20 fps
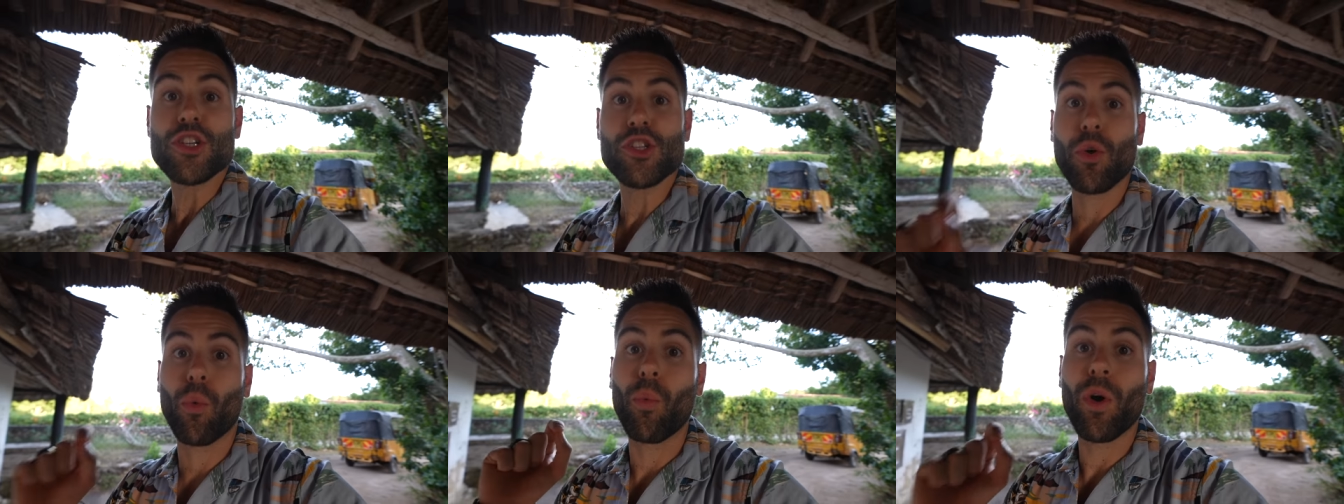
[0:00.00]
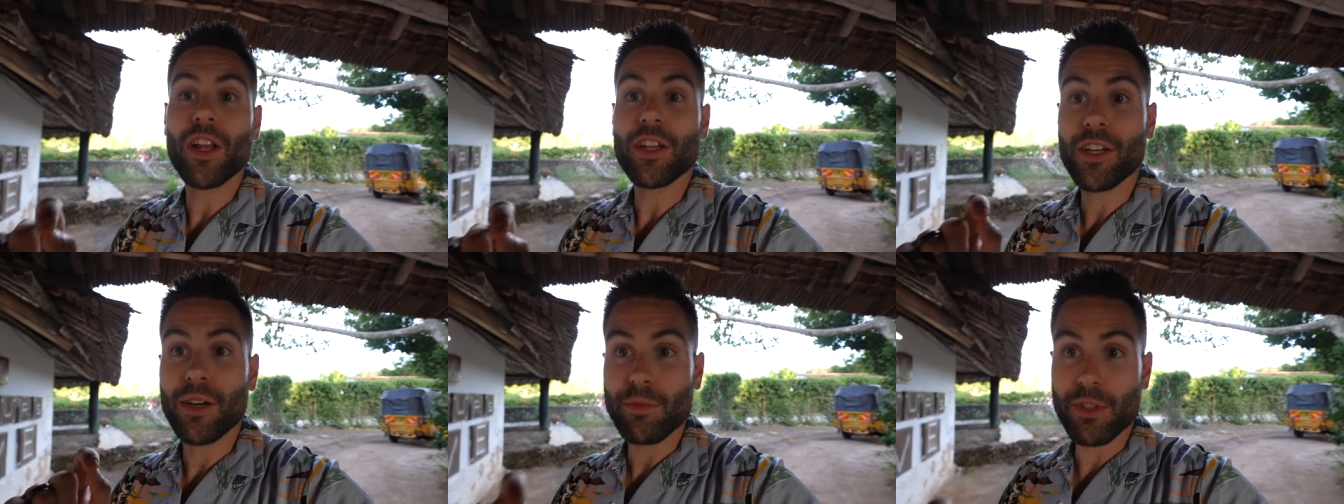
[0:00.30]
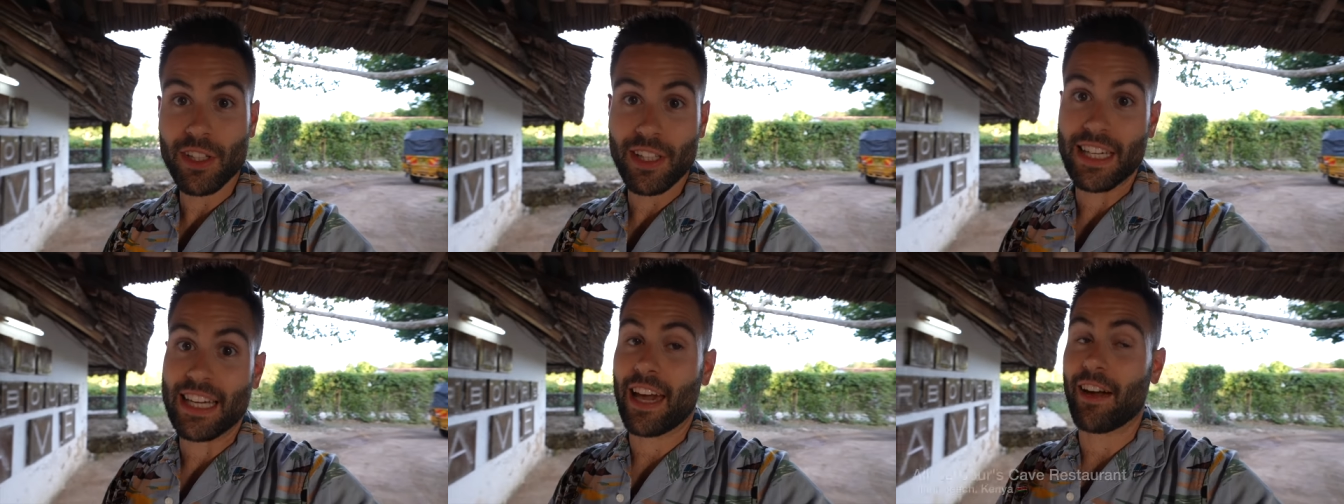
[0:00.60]
So welcome
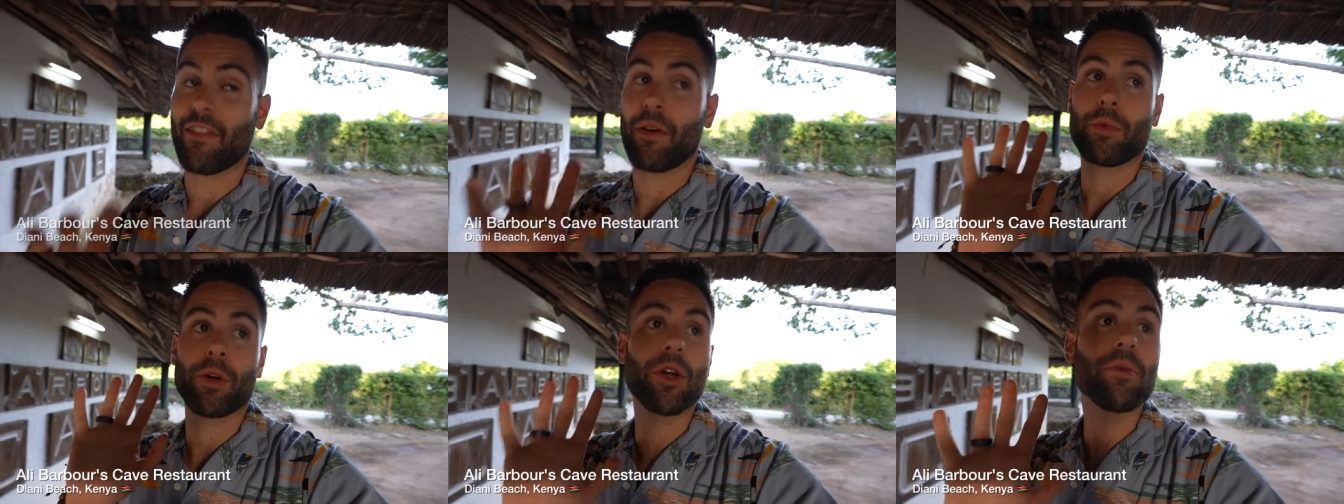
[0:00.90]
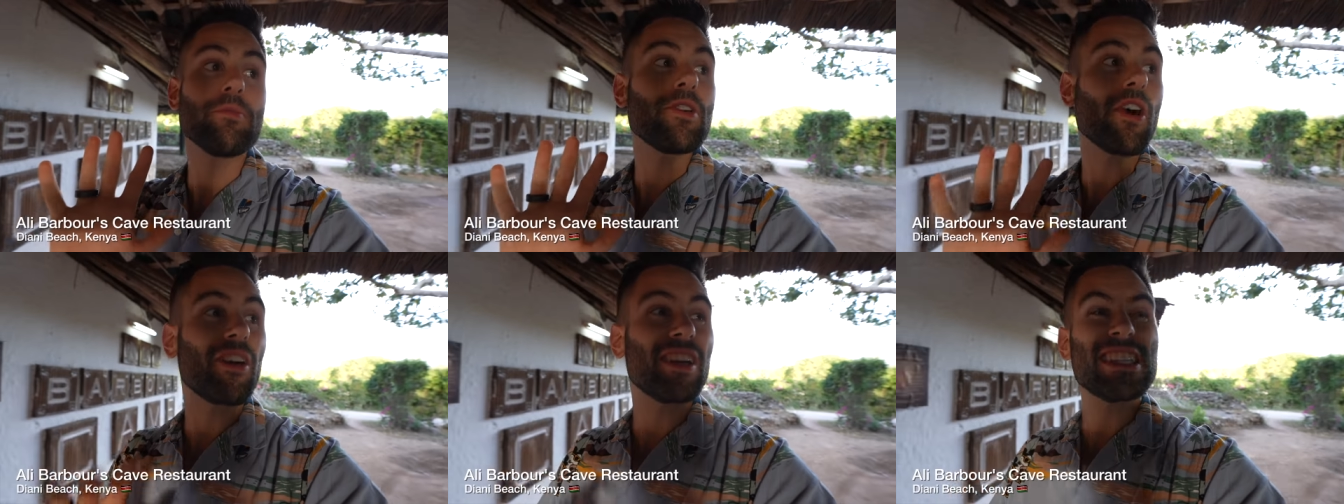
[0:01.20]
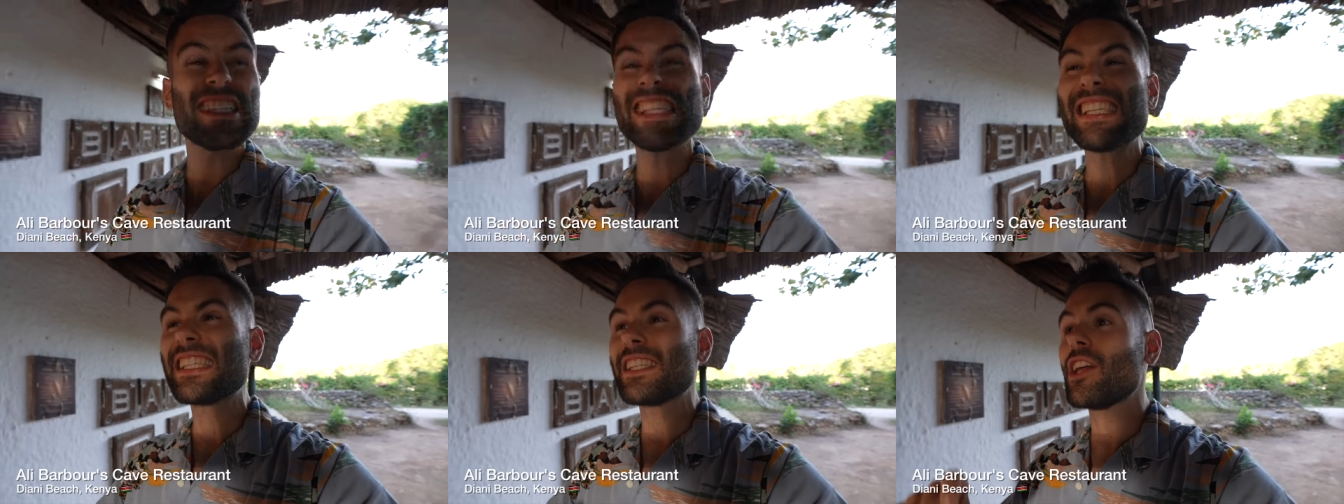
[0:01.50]
to the cave. I'm gonna be
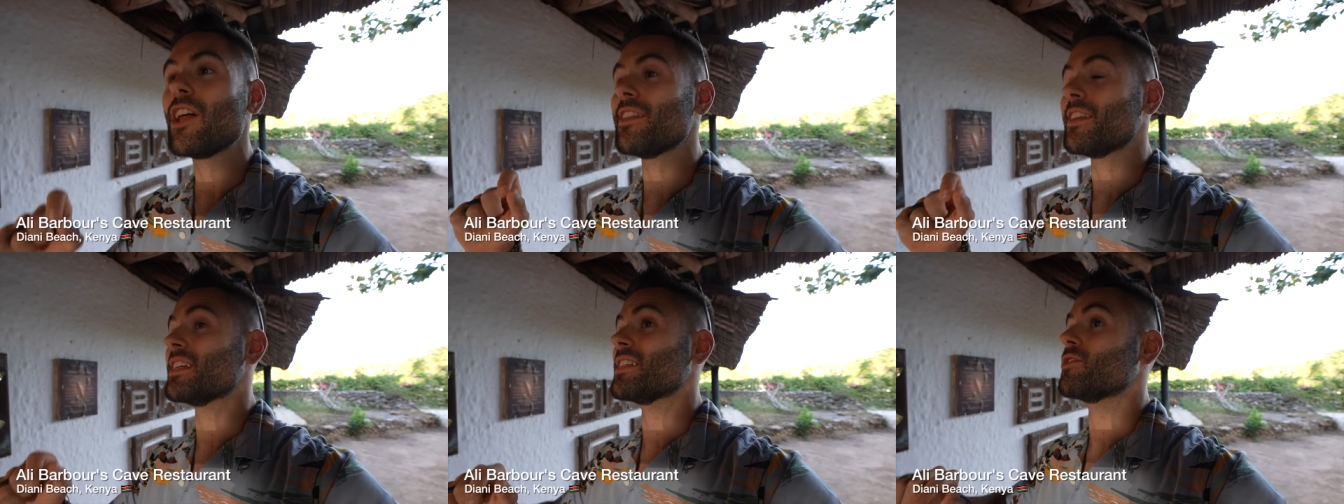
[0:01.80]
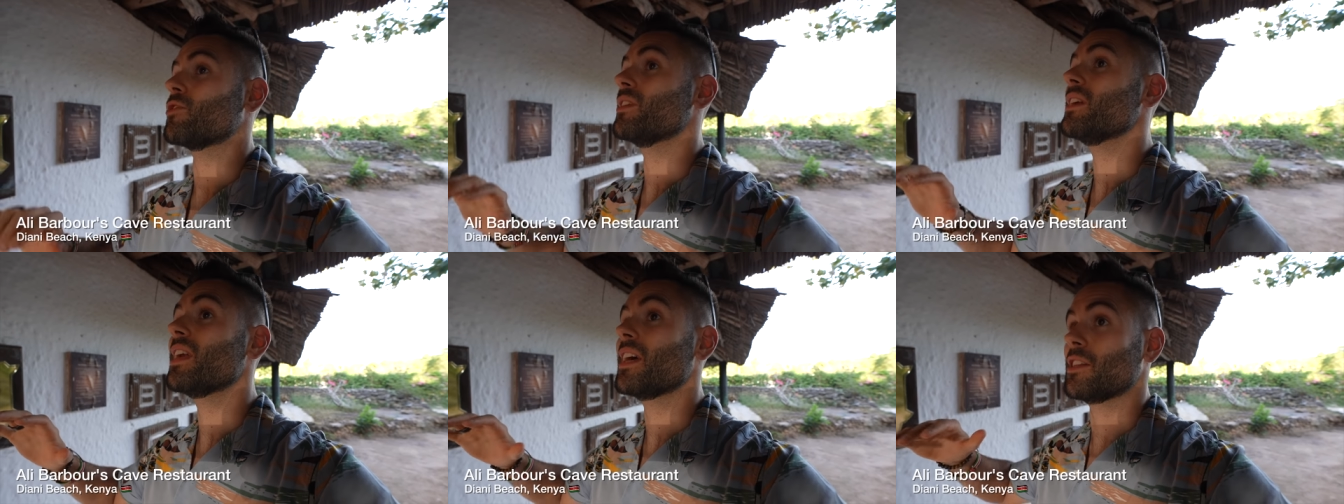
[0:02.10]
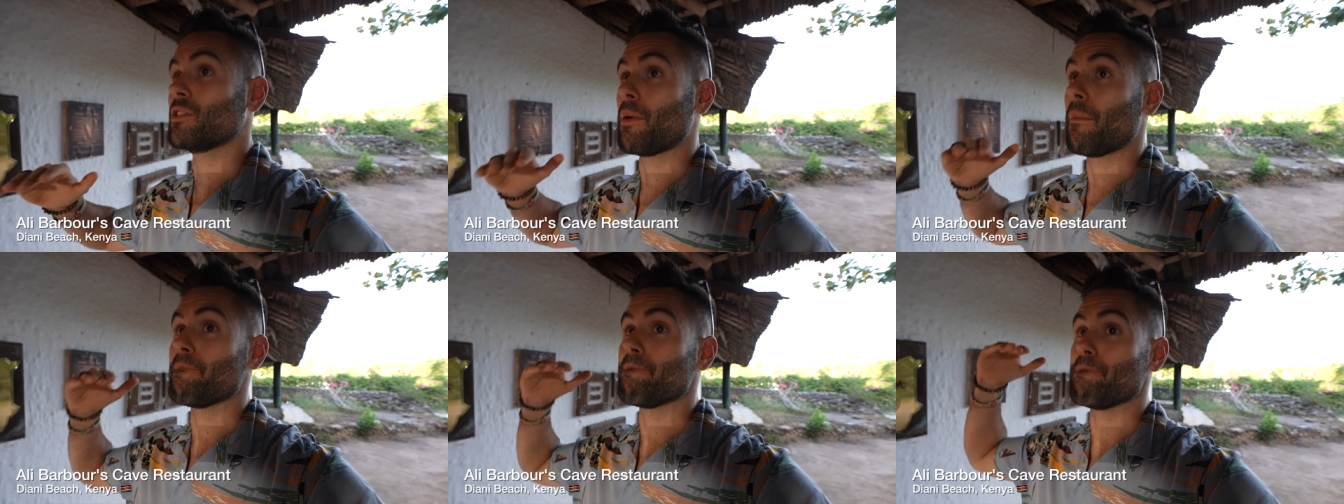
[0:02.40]
honest, it's not necessarily
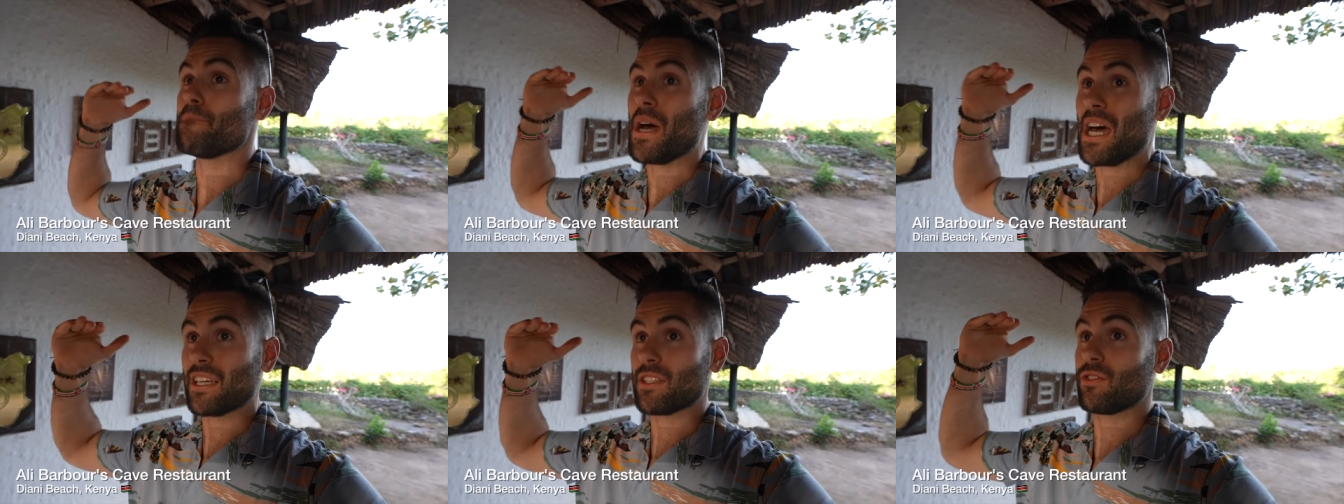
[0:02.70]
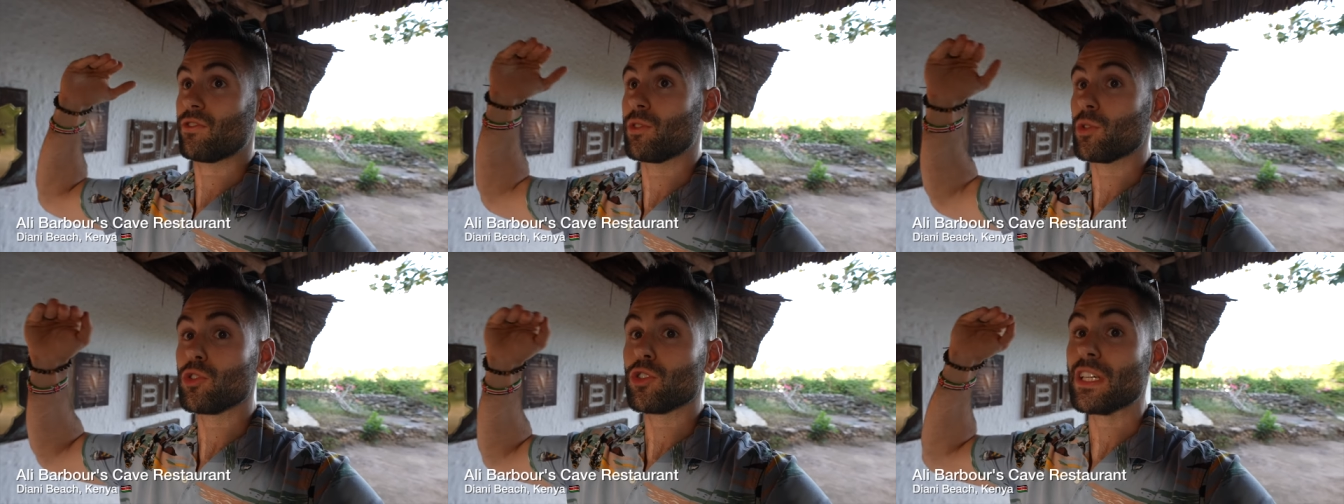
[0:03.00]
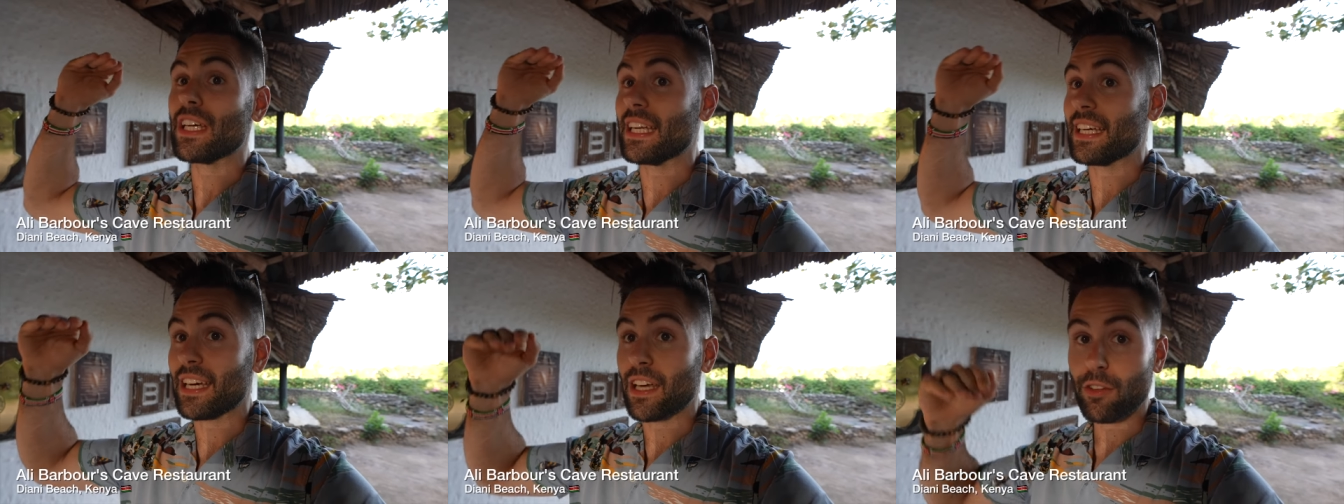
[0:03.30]
like the best food you
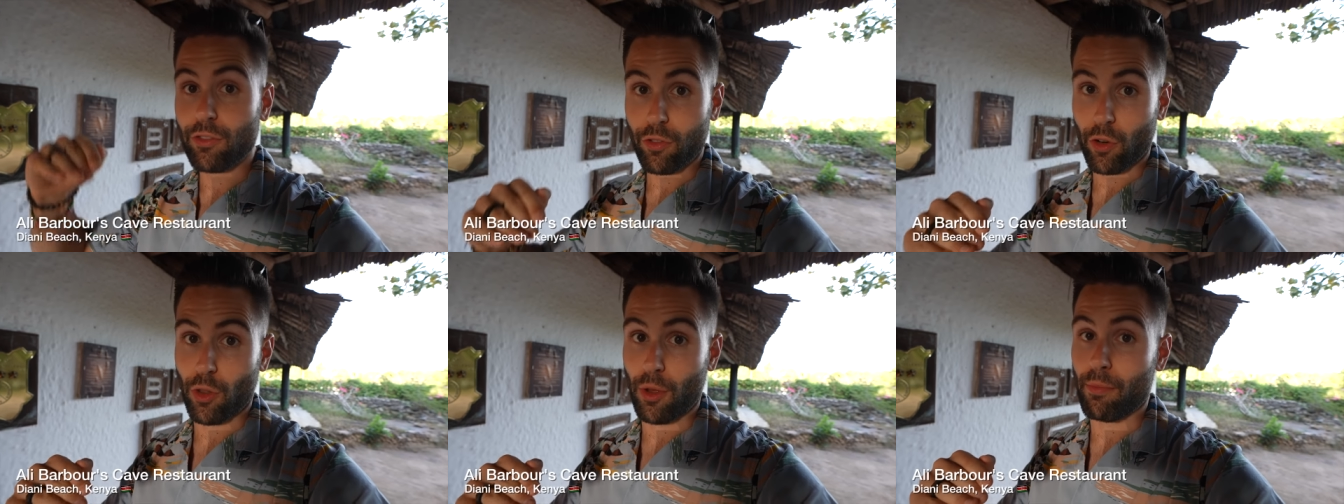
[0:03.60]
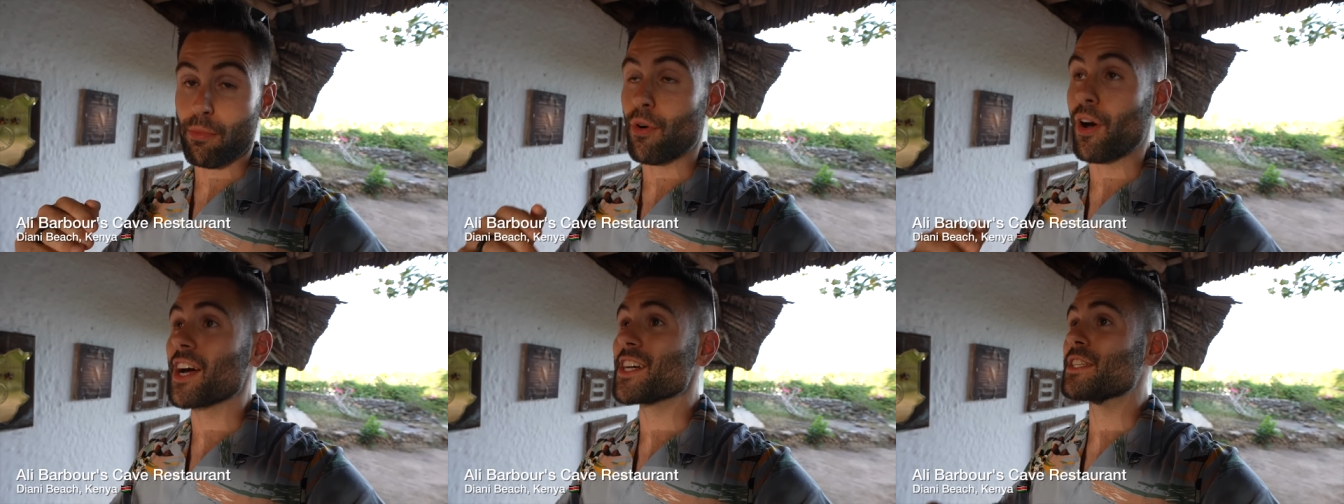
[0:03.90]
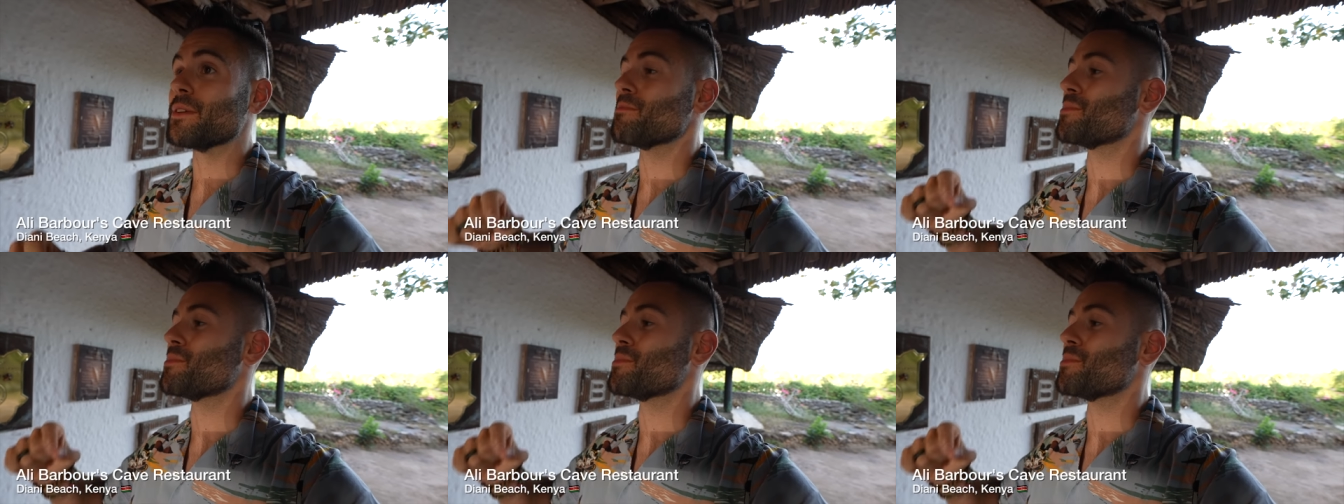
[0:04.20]
can get for the price,